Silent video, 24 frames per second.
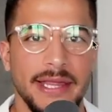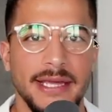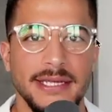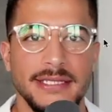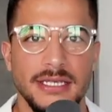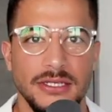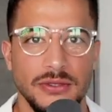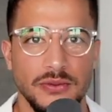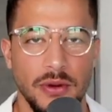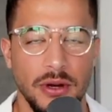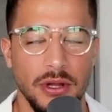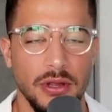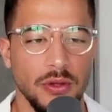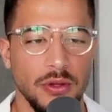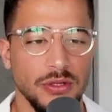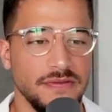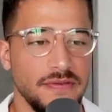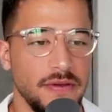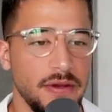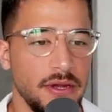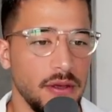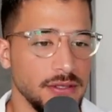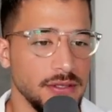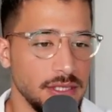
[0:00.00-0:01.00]
is one of those
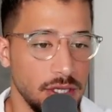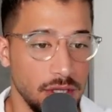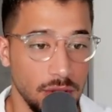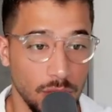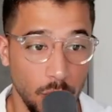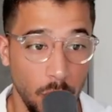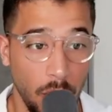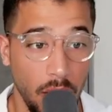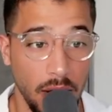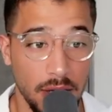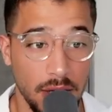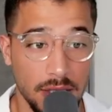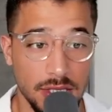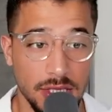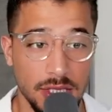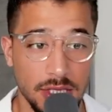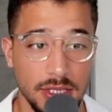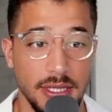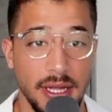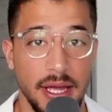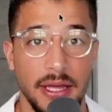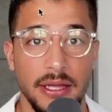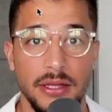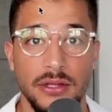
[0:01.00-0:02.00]
videos that you watch
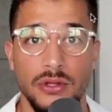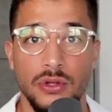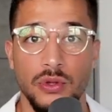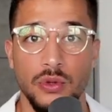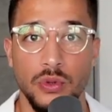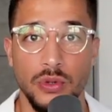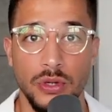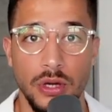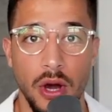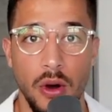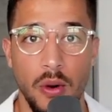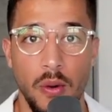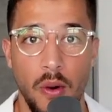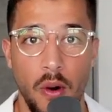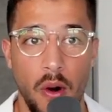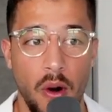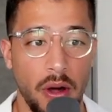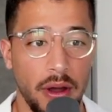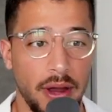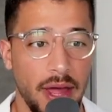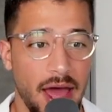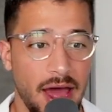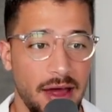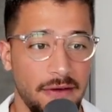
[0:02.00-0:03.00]
that you go on
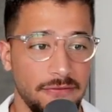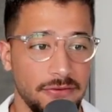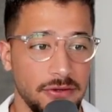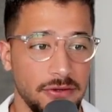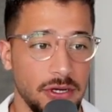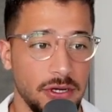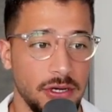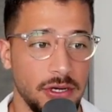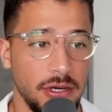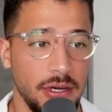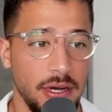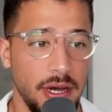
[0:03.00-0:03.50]
after